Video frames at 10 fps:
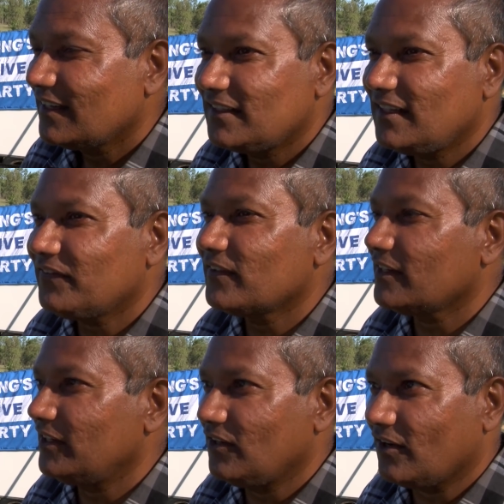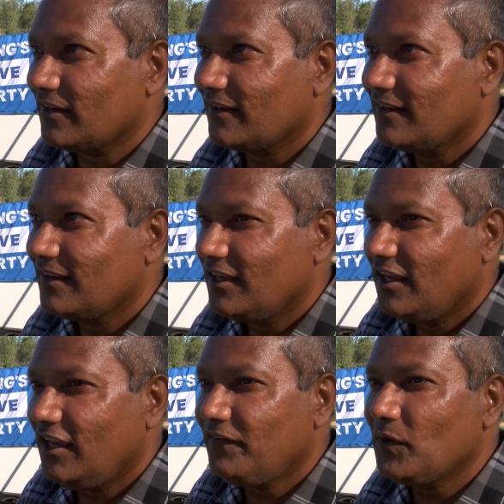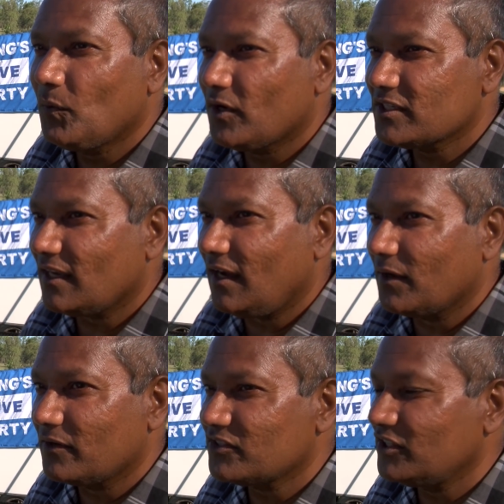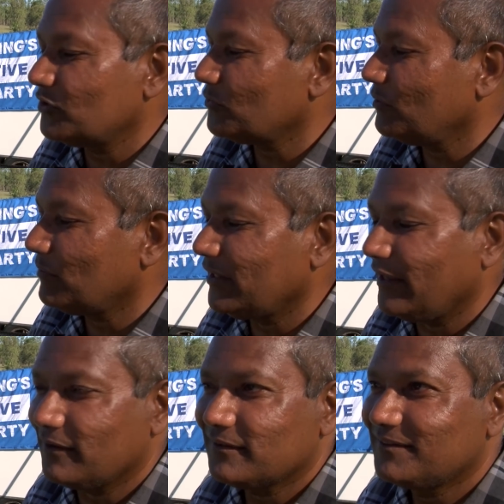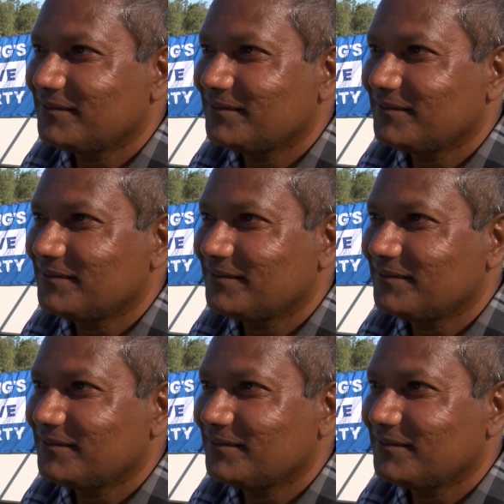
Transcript: Definitely not. If he was, I would have seen through him by now.